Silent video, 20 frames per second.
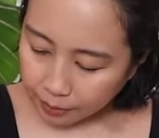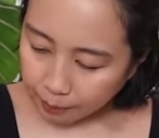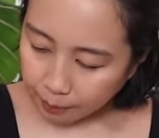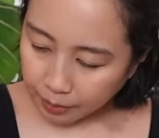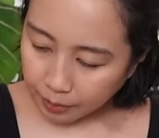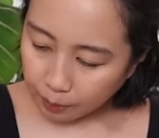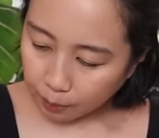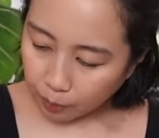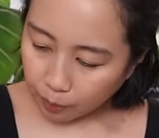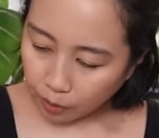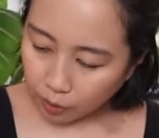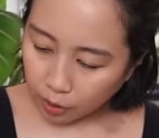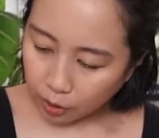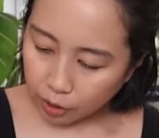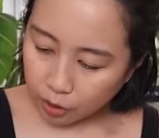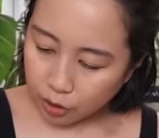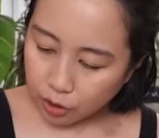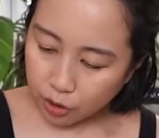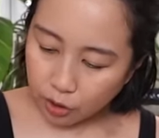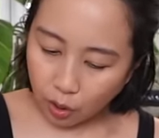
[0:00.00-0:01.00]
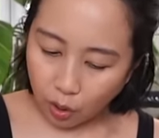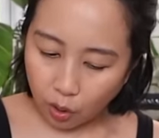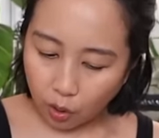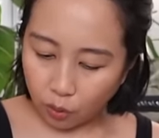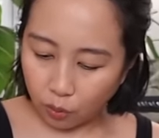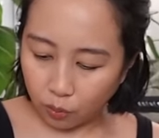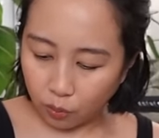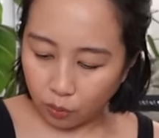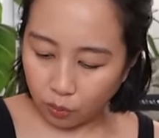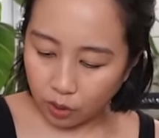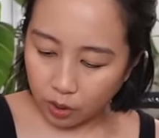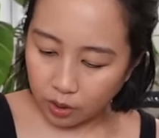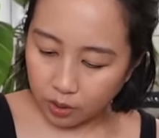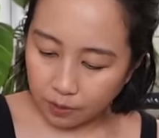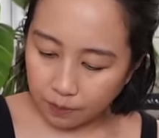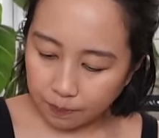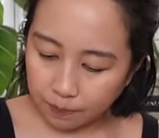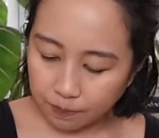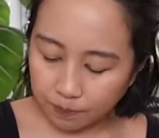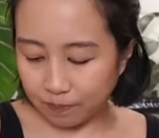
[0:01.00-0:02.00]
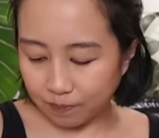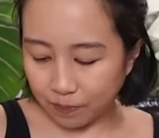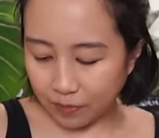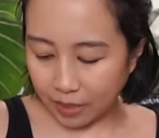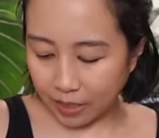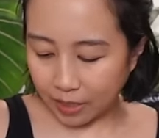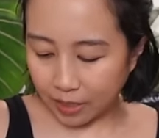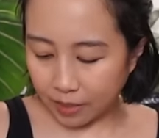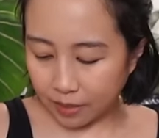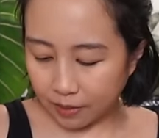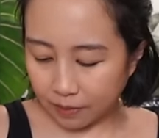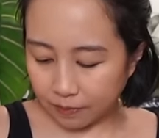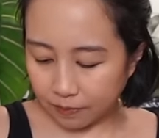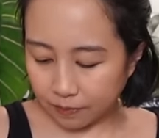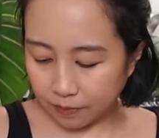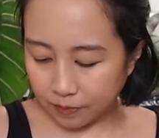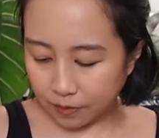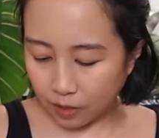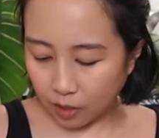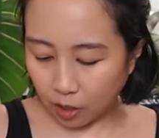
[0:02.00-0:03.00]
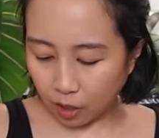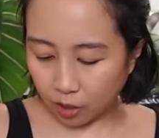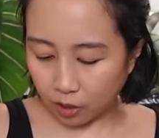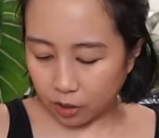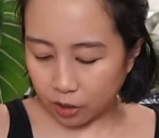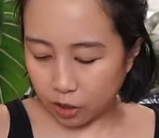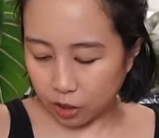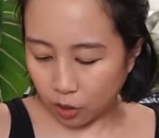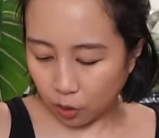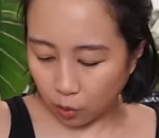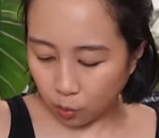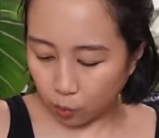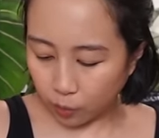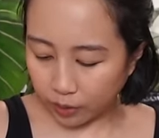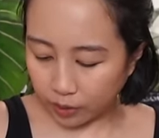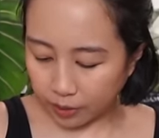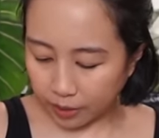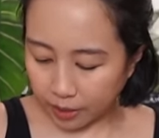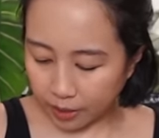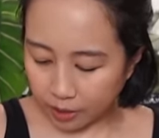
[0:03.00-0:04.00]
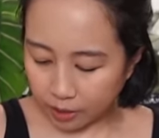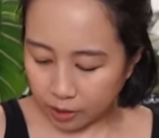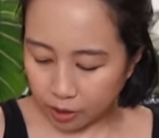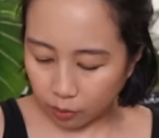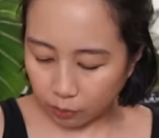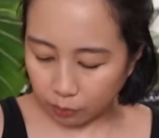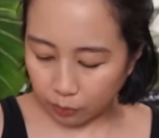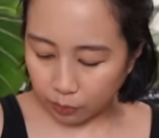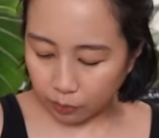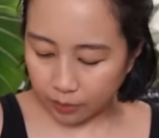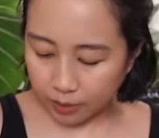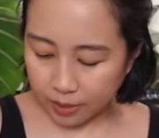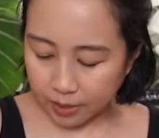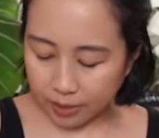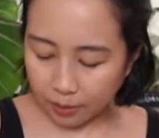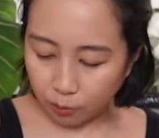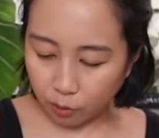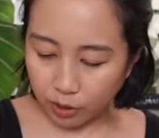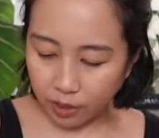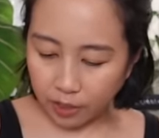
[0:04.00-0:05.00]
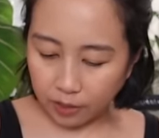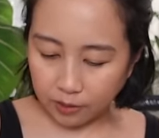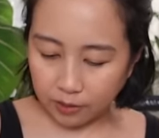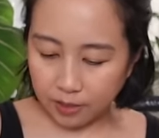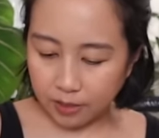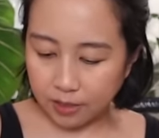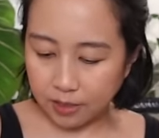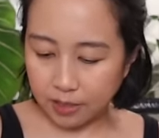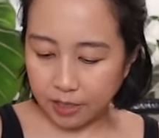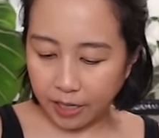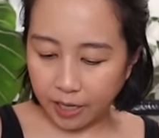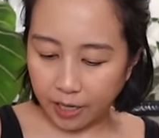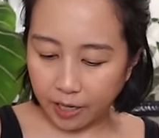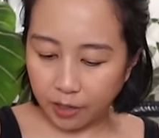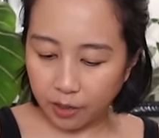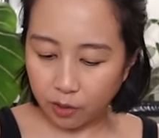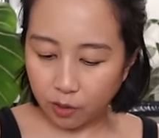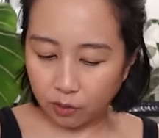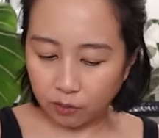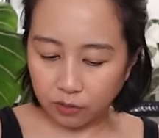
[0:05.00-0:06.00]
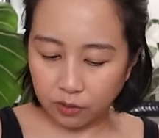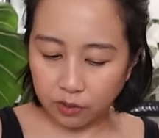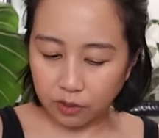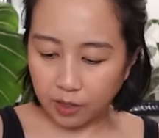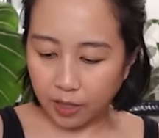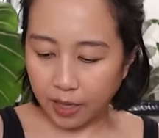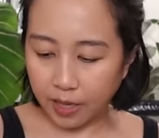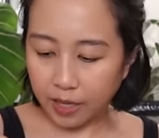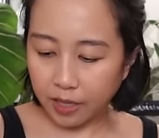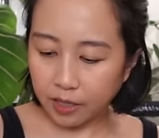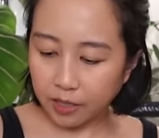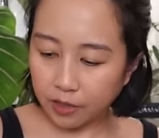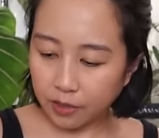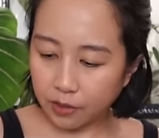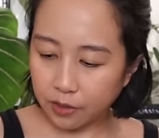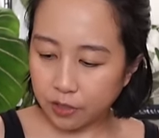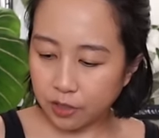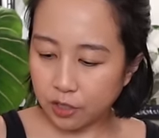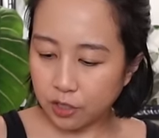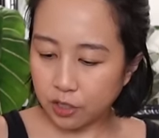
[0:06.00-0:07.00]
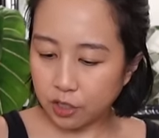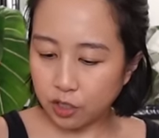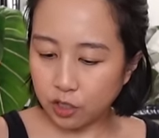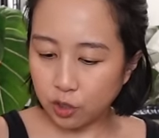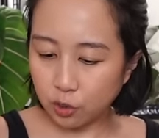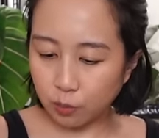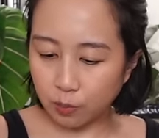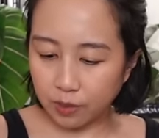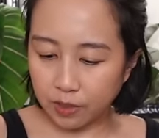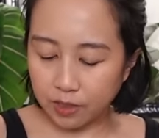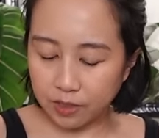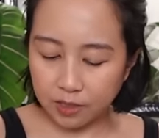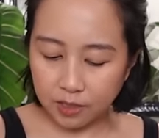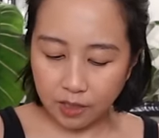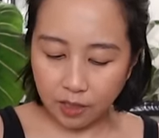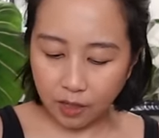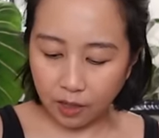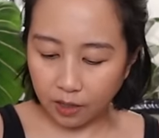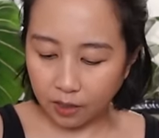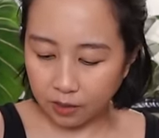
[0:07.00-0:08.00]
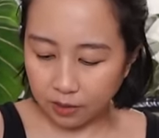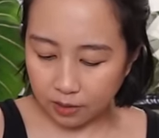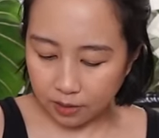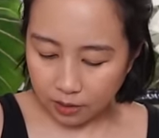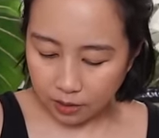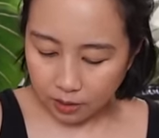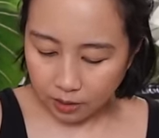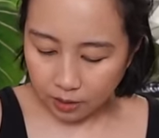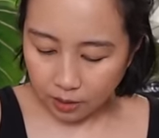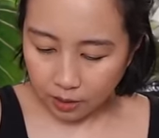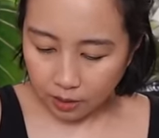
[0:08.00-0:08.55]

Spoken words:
people are so, they are so willing to ruin someone else's day over like the stupidest things.